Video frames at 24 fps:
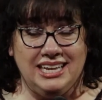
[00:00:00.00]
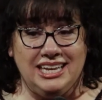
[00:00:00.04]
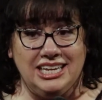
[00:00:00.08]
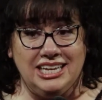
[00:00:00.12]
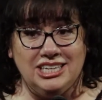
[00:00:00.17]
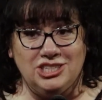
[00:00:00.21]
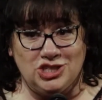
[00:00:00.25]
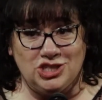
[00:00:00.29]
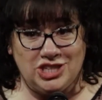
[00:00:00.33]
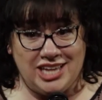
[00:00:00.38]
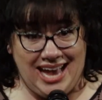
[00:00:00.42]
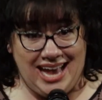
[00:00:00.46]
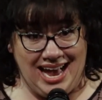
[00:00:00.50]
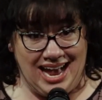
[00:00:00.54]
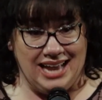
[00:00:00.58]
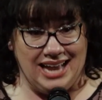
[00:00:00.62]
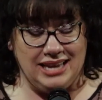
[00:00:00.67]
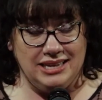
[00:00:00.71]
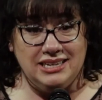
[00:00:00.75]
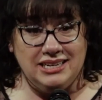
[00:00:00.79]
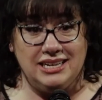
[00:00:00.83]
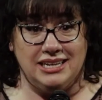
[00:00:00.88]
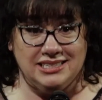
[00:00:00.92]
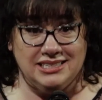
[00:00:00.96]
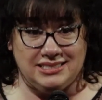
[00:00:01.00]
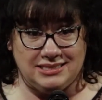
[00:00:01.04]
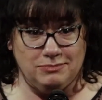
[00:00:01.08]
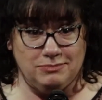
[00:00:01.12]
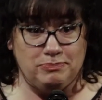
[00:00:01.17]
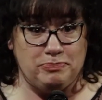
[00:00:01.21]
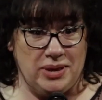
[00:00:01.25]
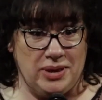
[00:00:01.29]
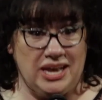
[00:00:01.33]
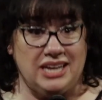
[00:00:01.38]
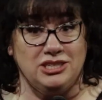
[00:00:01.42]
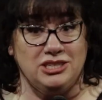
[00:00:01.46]
Each cat
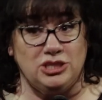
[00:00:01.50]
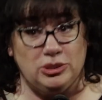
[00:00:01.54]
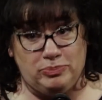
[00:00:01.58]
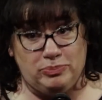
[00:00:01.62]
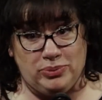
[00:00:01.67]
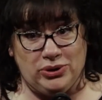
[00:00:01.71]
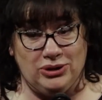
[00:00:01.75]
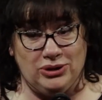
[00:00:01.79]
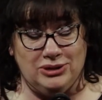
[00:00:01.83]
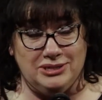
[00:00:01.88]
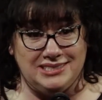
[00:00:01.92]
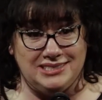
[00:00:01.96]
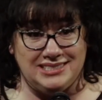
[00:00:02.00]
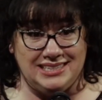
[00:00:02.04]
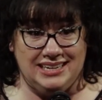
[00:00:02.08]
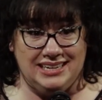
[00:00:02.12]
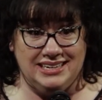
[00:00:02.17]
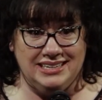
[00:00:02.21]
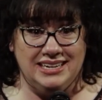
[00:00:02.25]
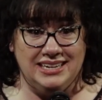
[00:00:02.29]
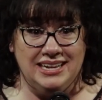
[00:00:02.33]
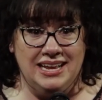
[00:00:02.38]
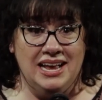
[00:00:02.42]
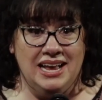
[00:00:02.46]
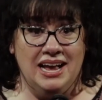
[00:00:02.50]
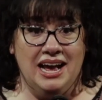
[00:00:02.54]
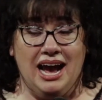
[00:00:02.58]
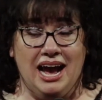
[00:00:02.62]
picked a person.